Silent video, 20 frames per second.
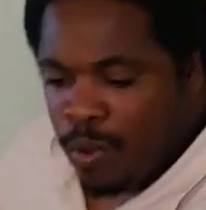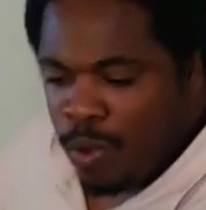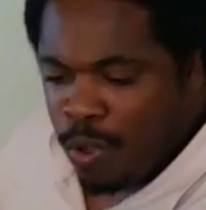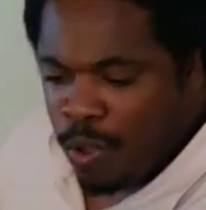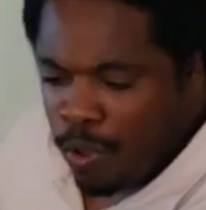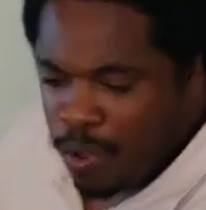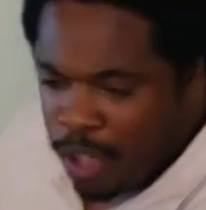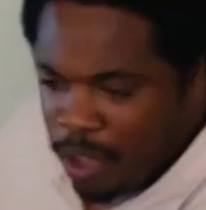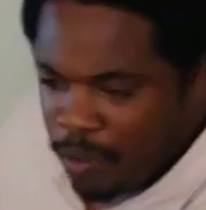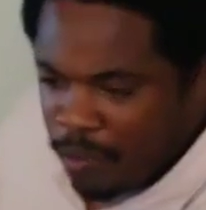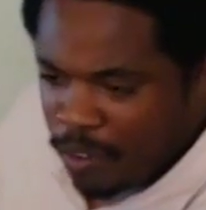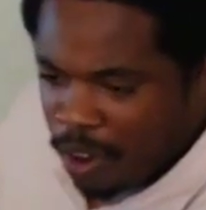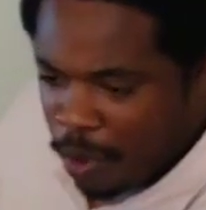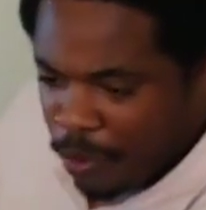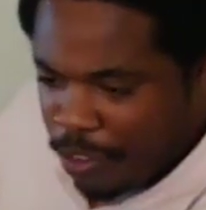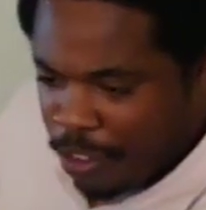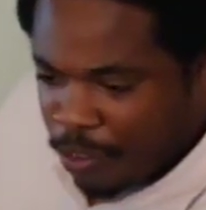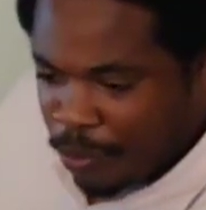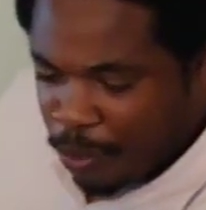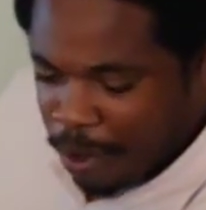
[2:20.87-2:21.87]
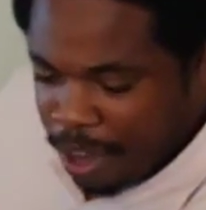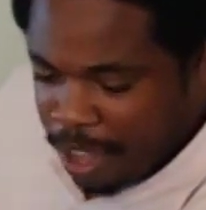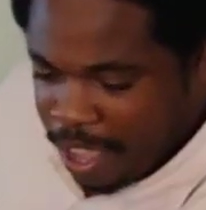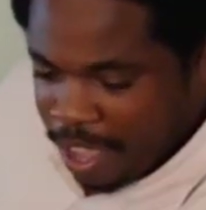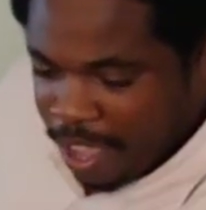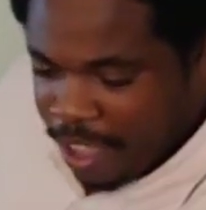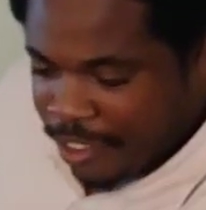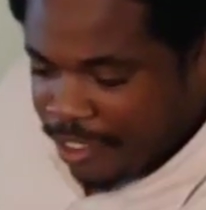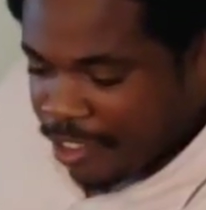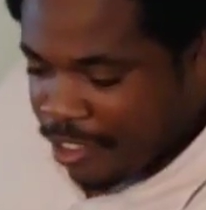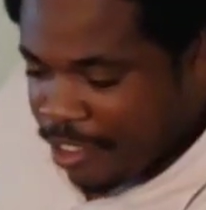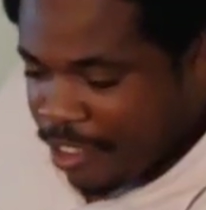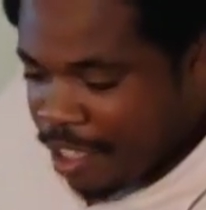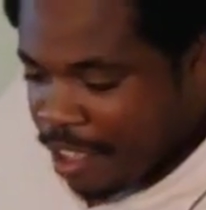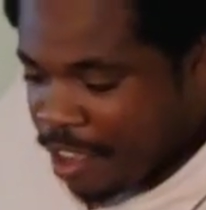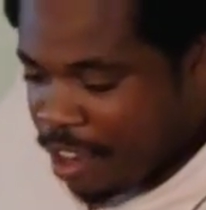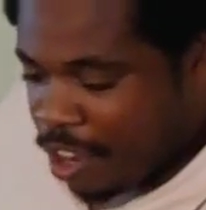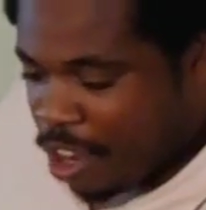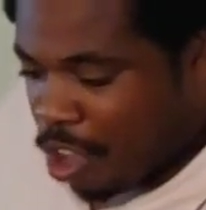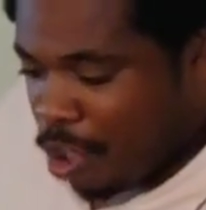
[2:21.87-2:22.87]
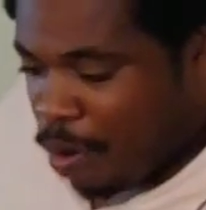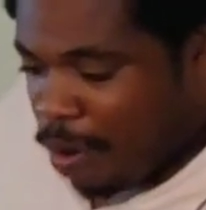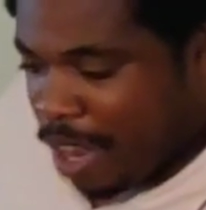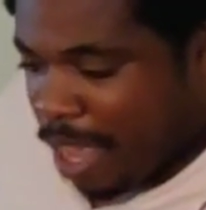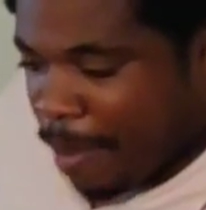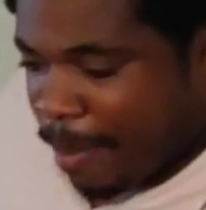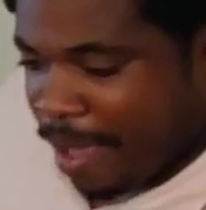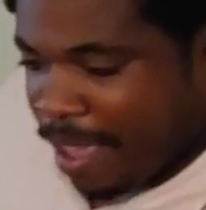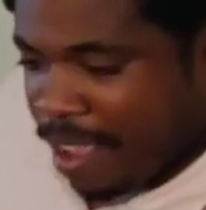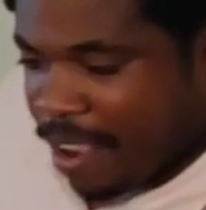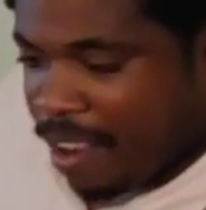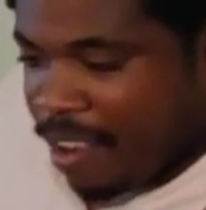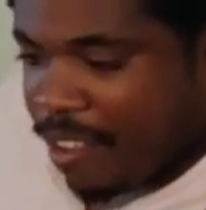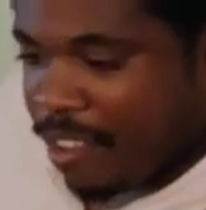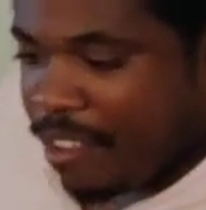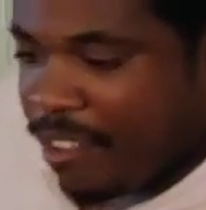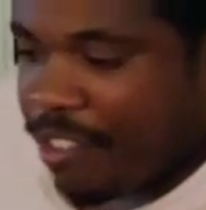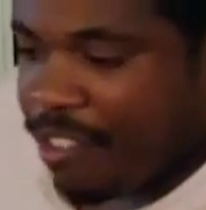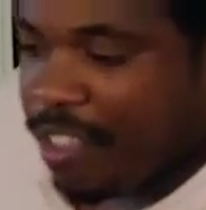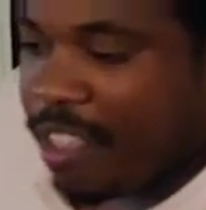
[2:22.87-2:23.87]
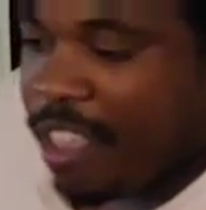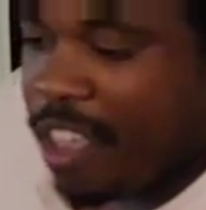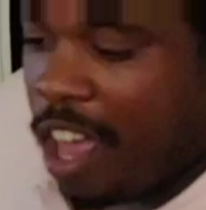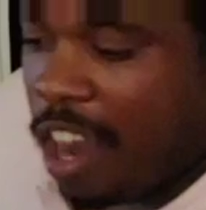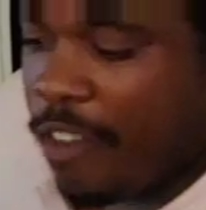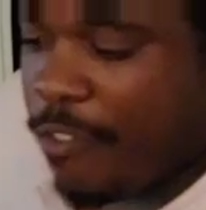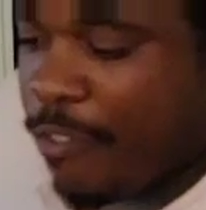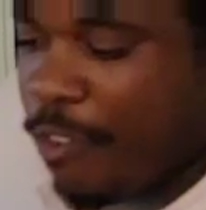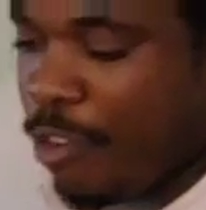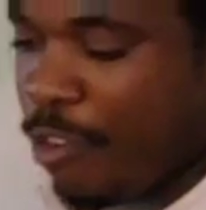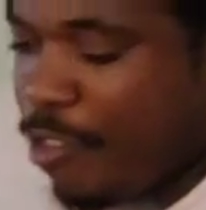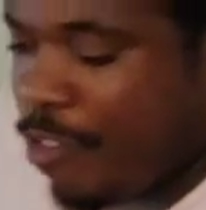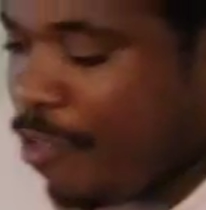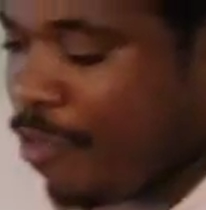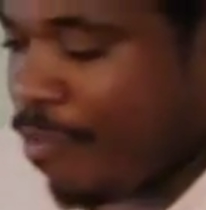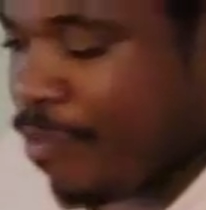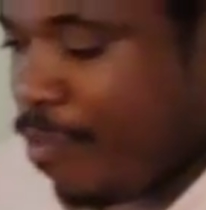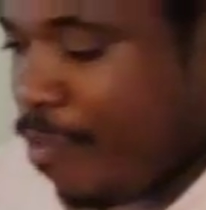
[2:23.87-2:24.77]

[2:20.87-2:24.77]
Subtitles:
Ooh, I don't even know what this one is. No Limit. It's colorful.